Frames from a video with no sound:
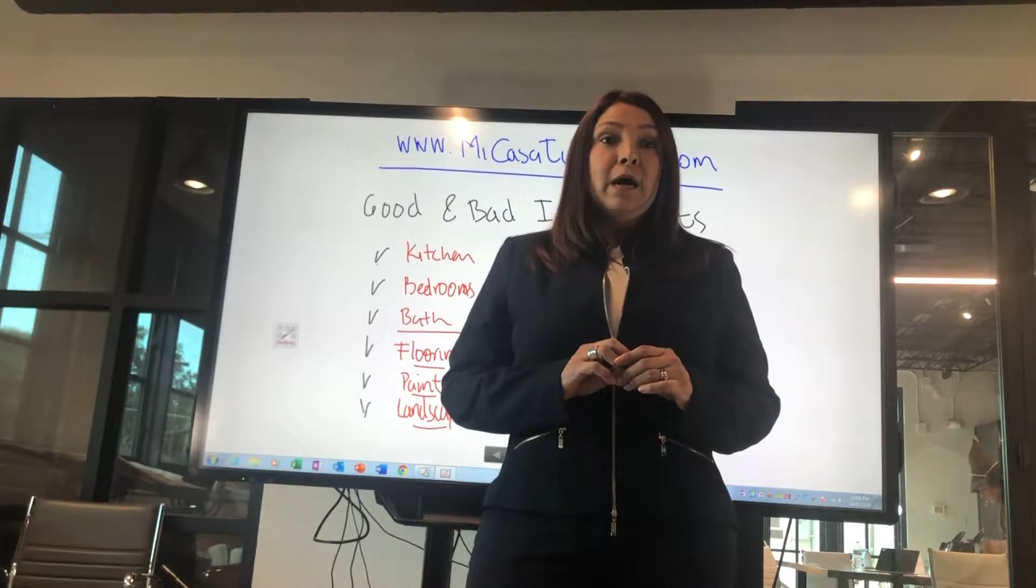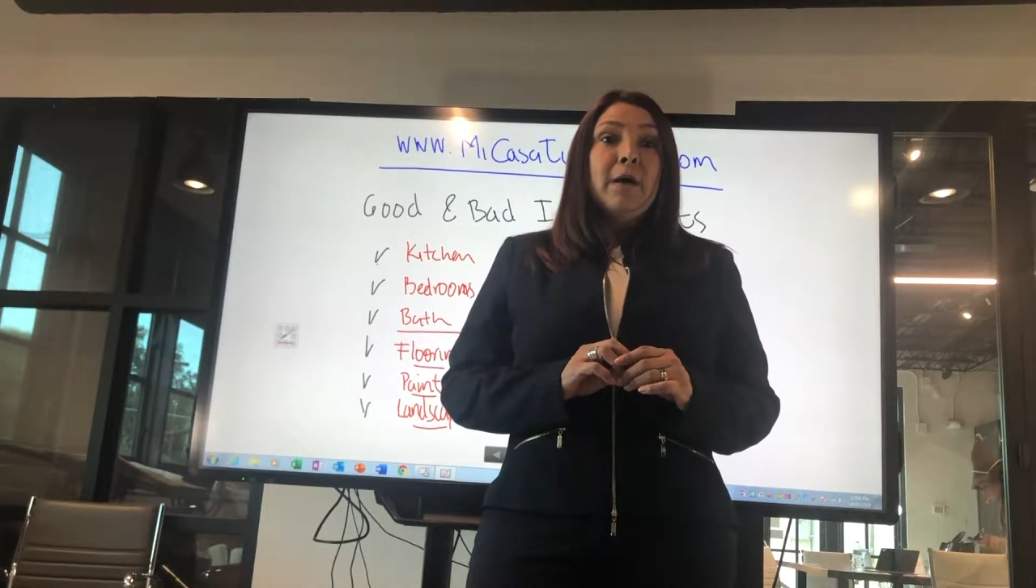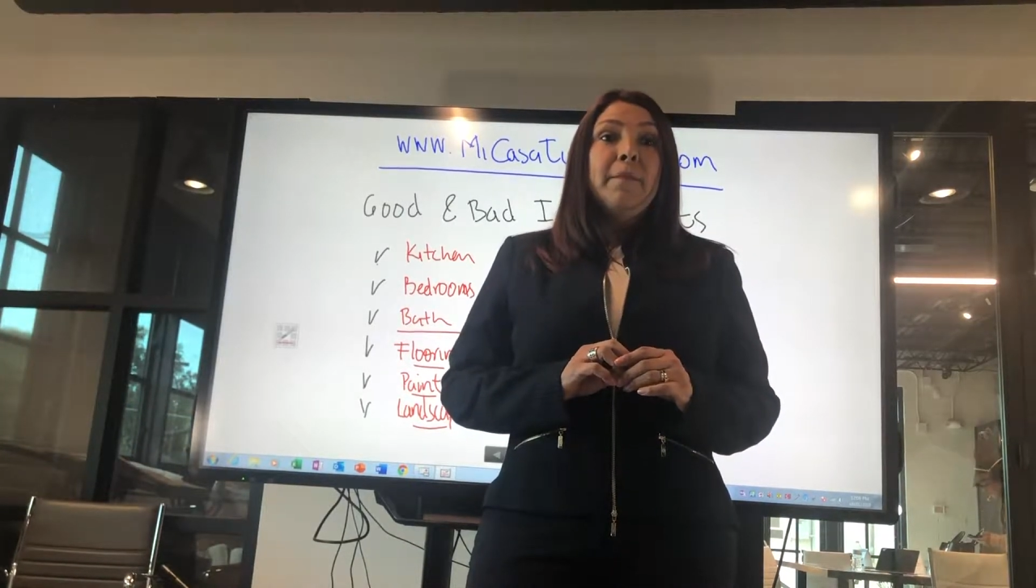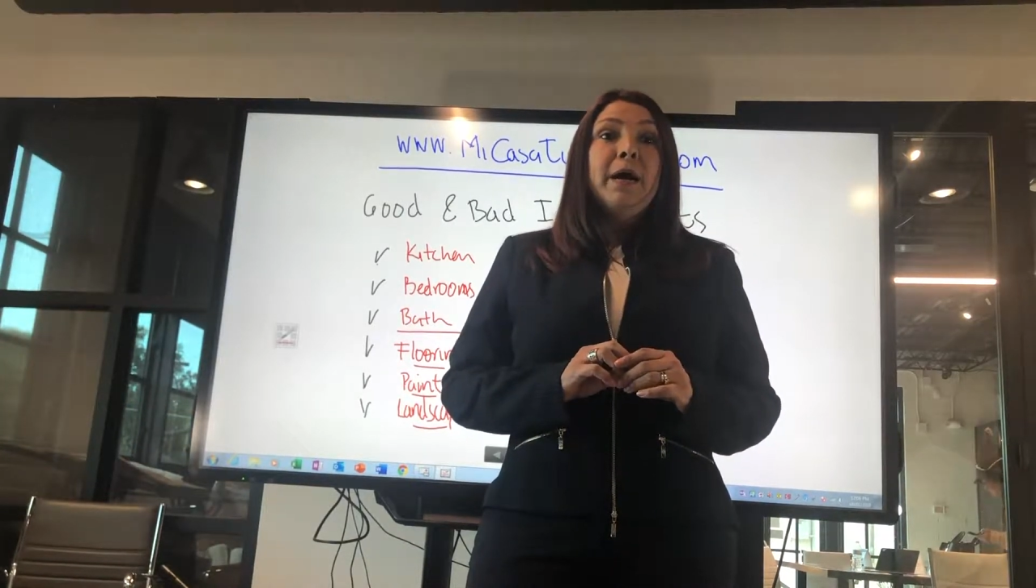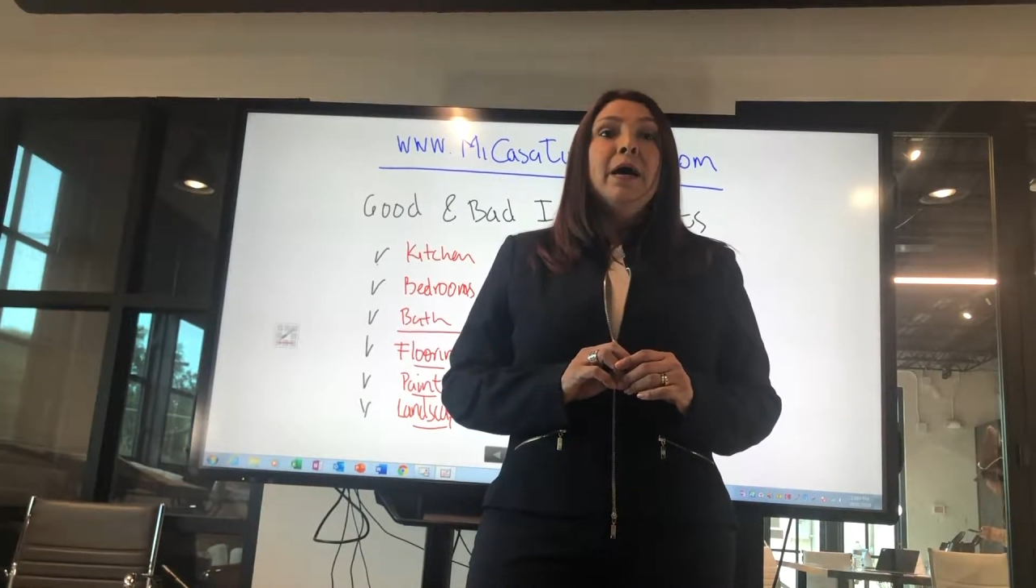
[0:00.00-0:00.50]

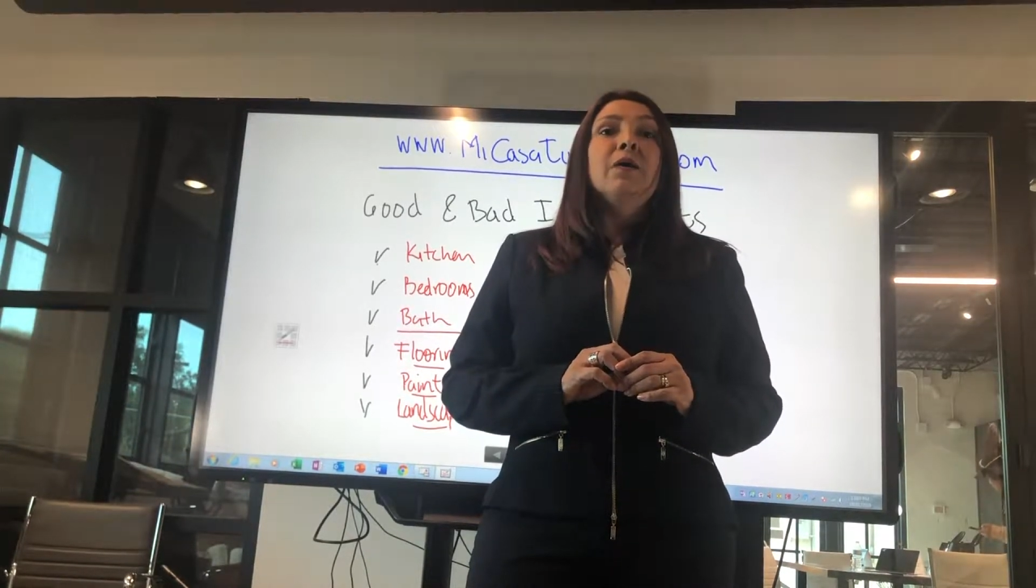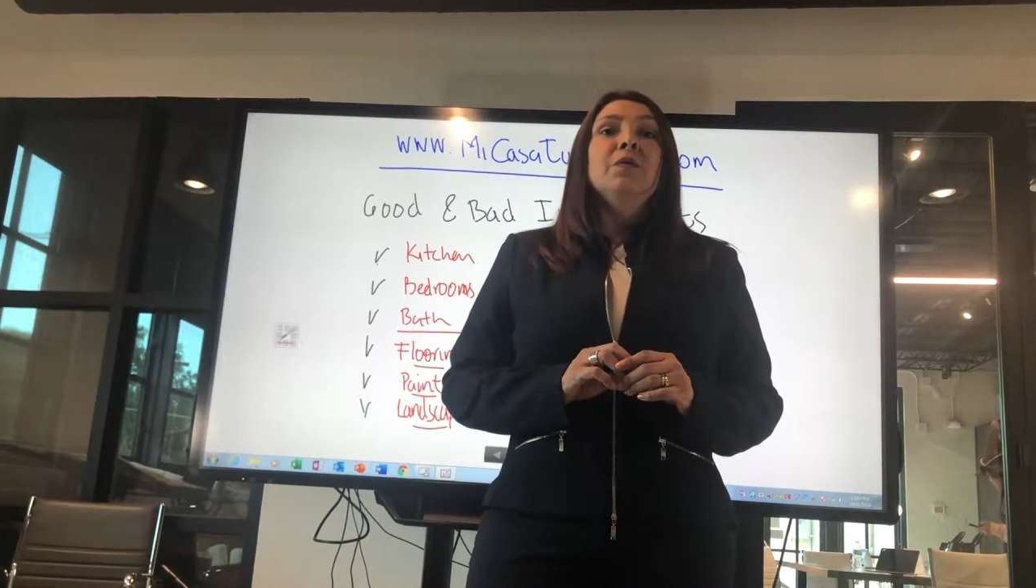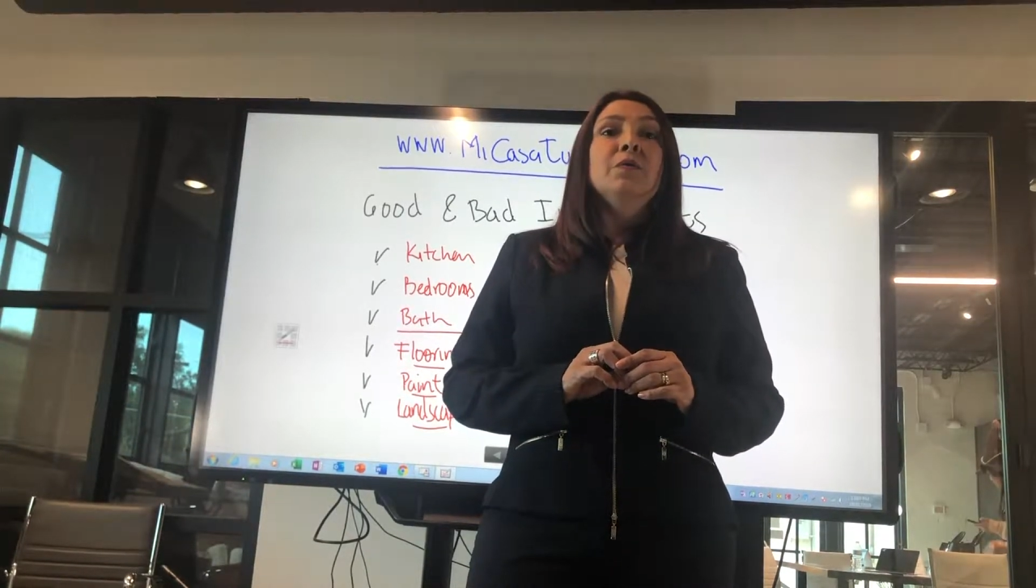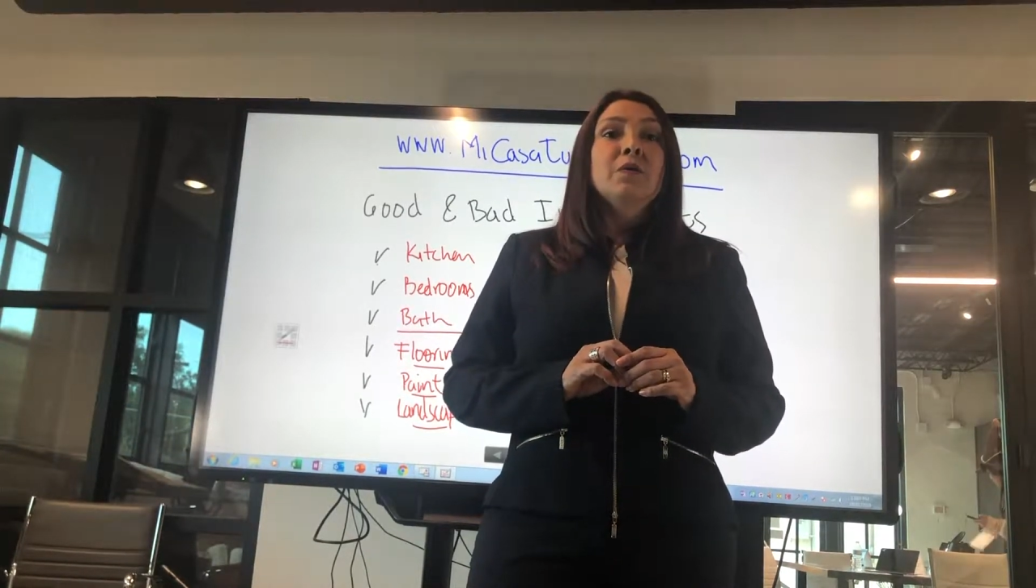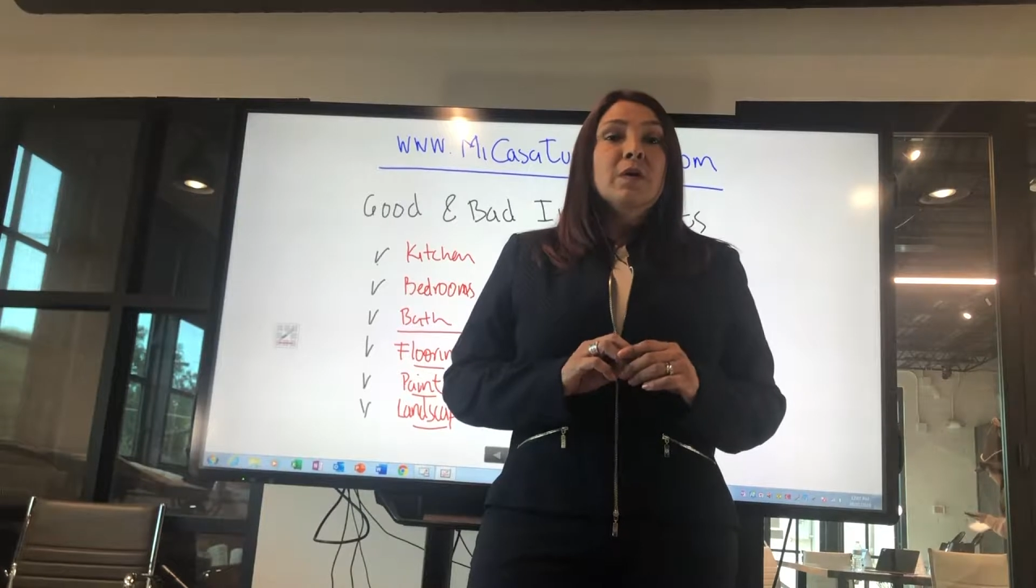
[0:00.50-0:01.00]

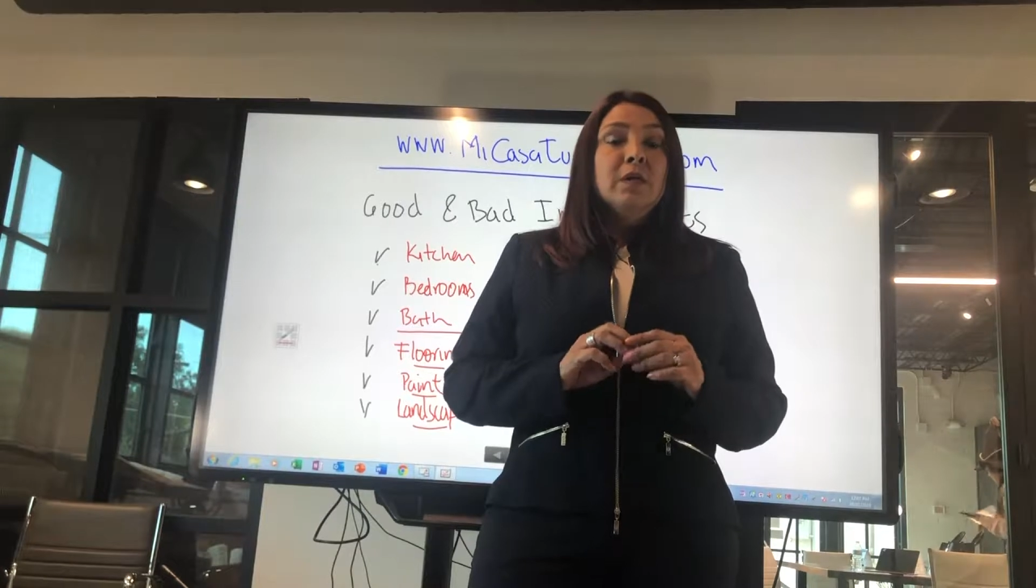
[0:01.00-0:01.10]
about